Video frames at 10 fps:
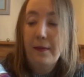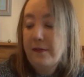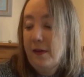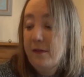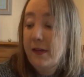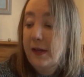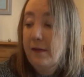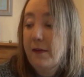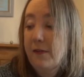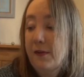definitely
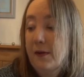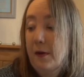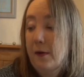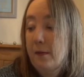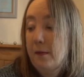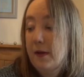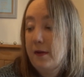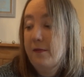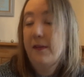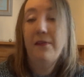give this a go.
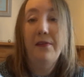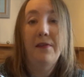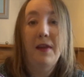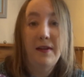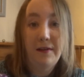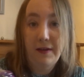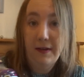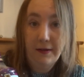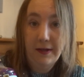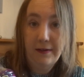If this is
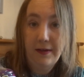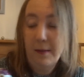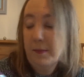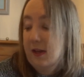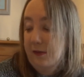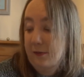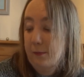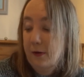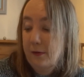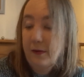anything like the M&S
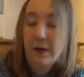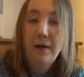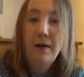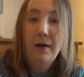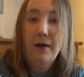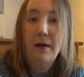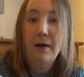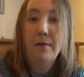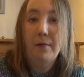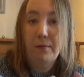one,
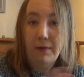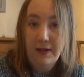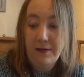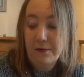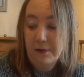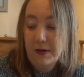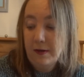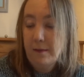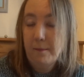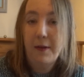I will really enjoy it.